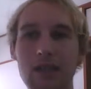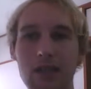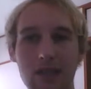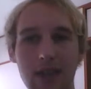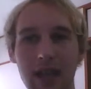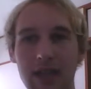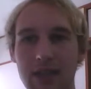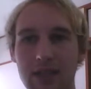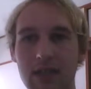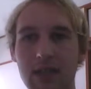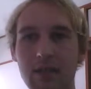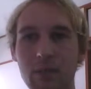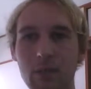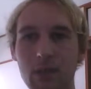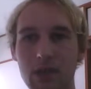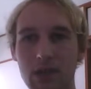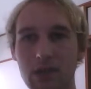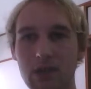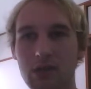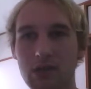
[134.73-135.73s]
that scene
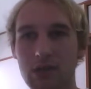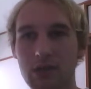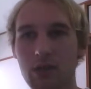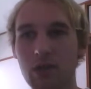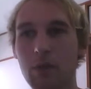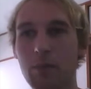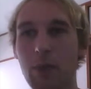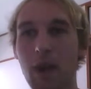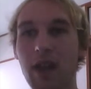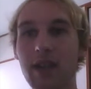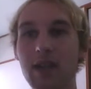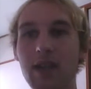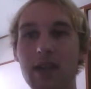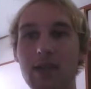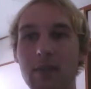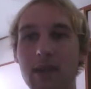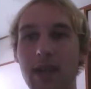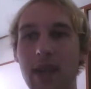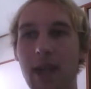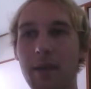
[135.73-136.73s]
was too bloody
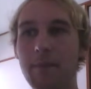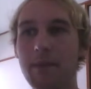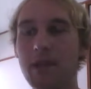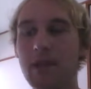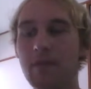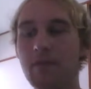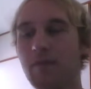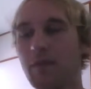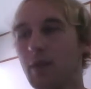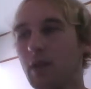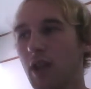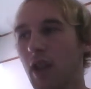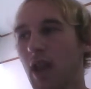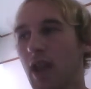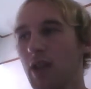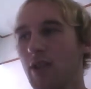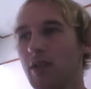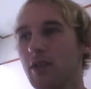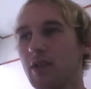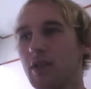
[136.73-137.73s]
to be kept in full
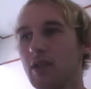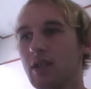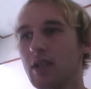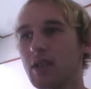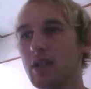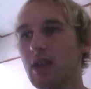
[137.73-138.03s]
colour, and